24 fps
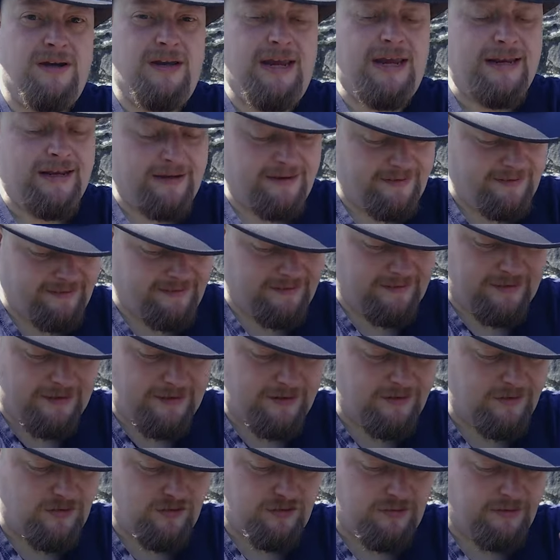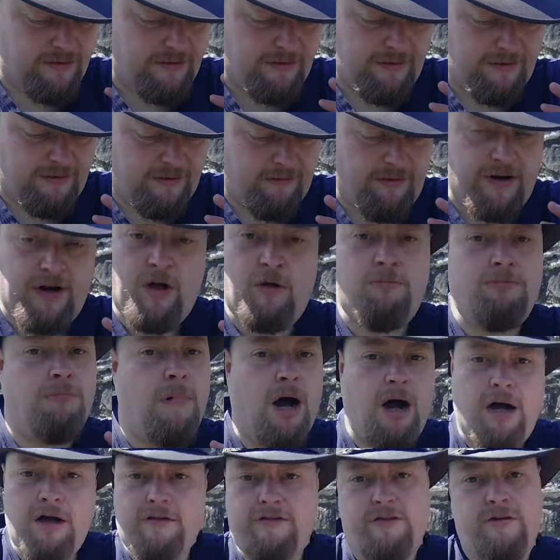It is, there are no
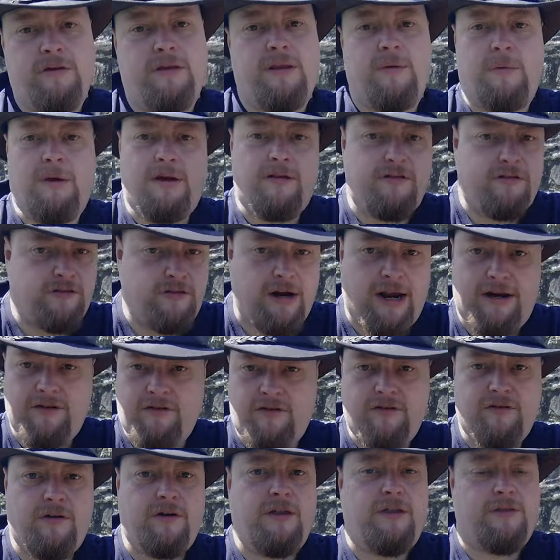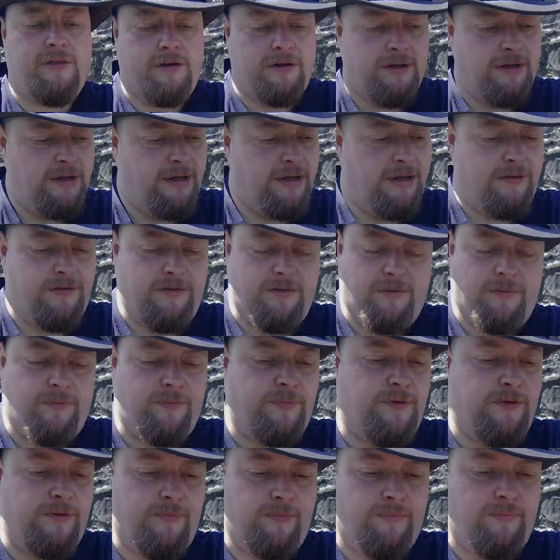marks on it, there were no scratches on it,
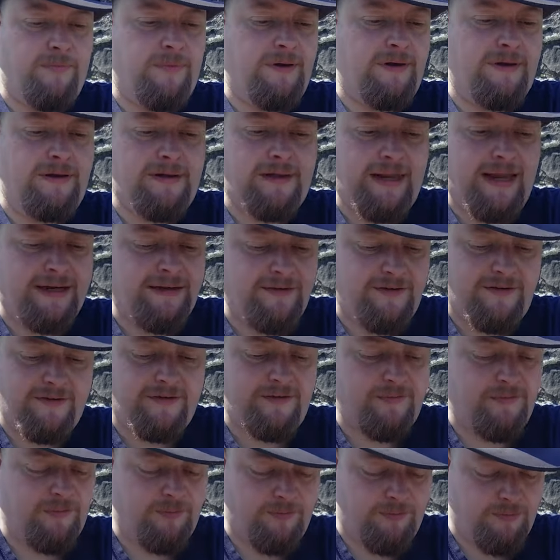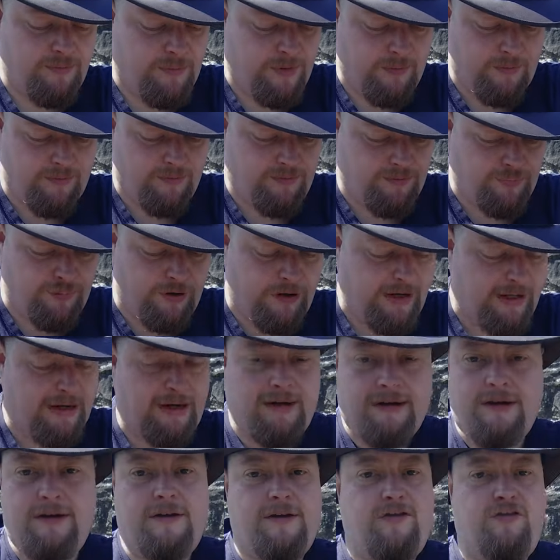the lens is in
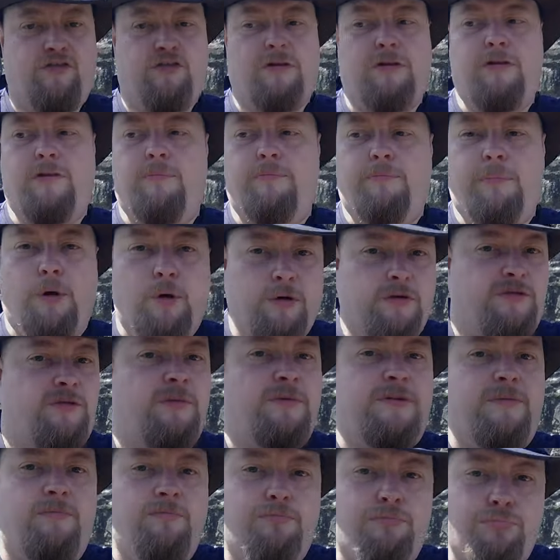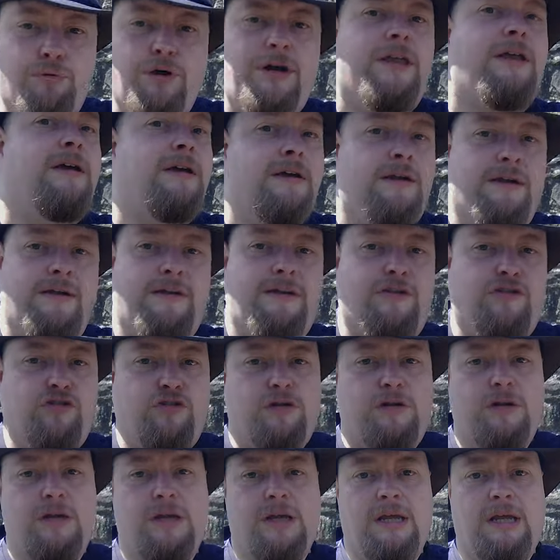brilliant condition, the box was in brilliant
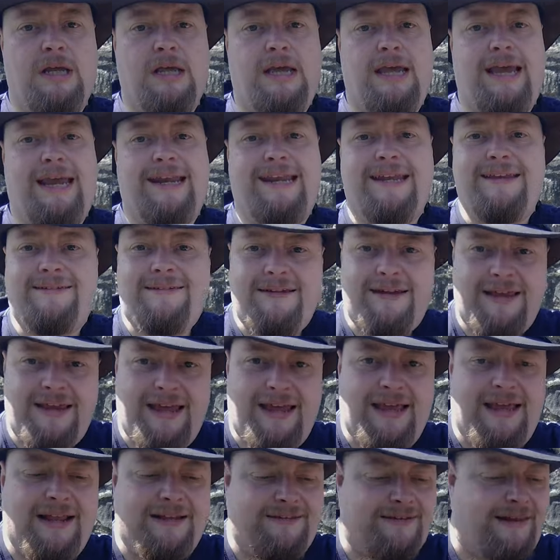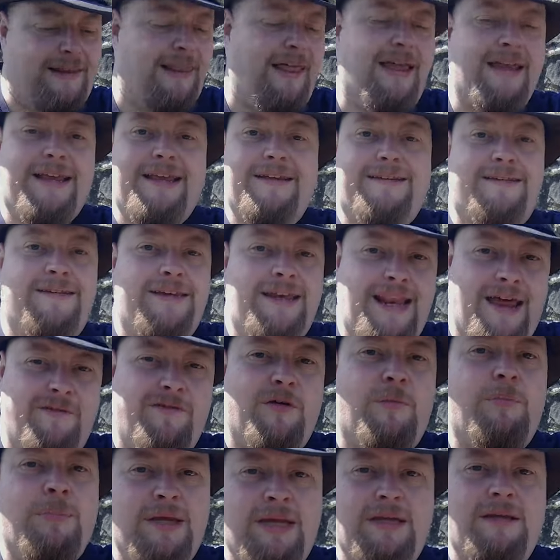condition. It's like it's
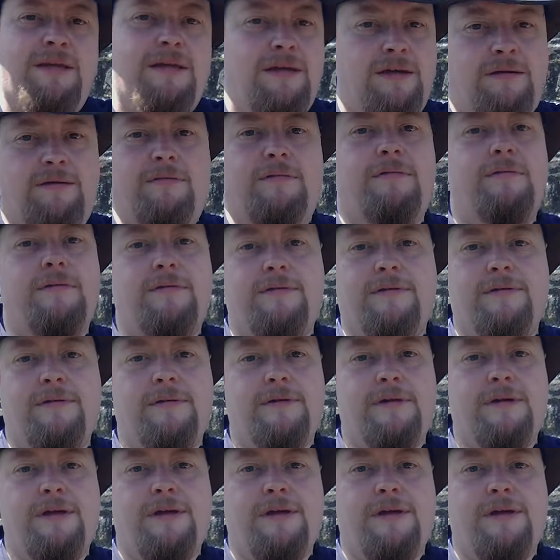never been used.